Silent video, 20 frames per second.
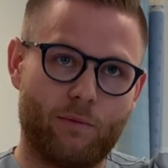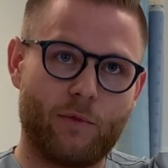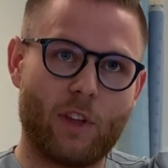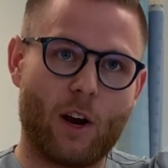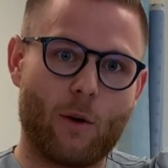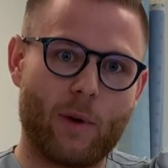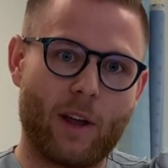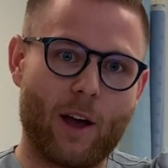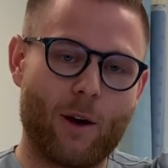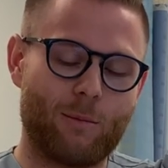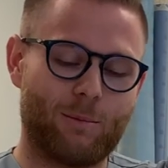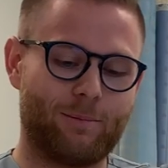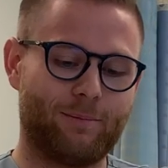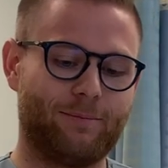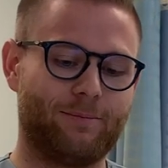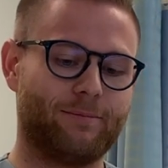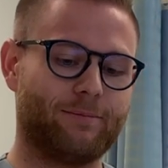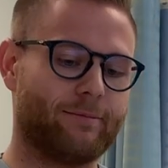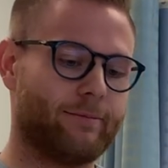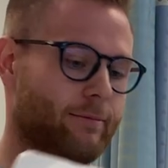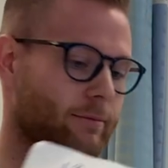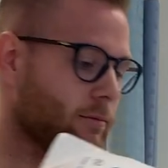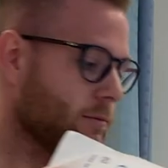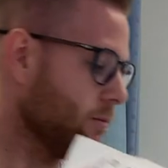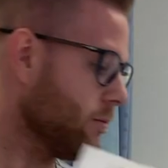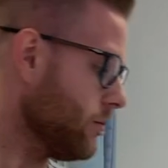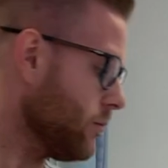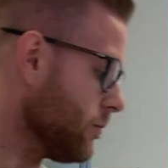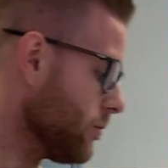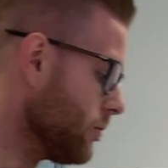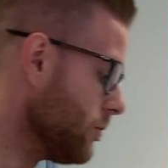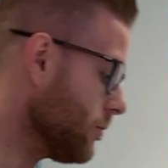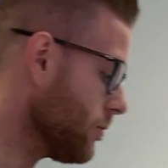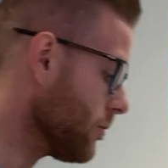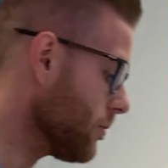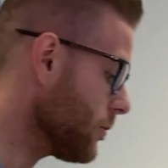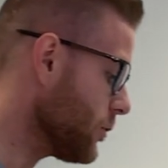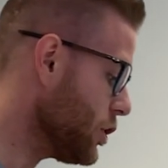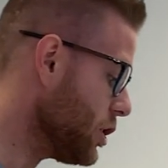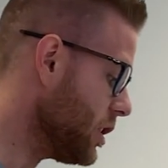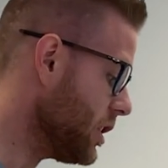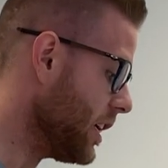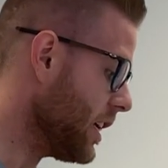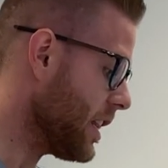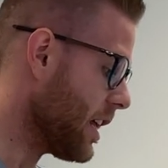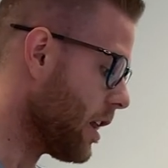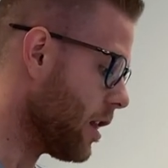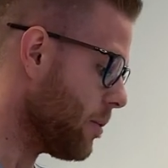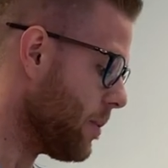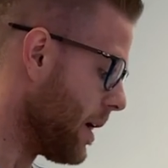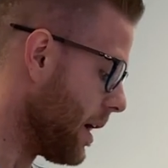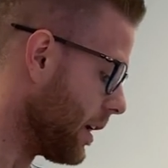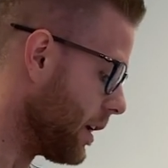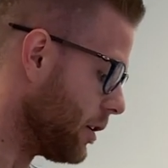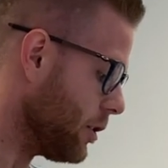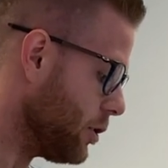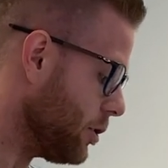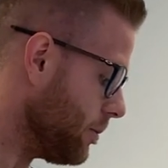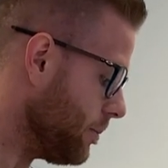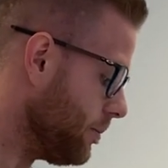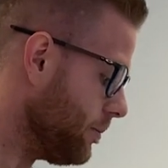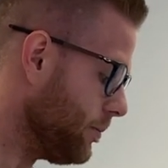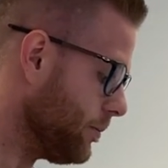There we go. Just to get that out of the package.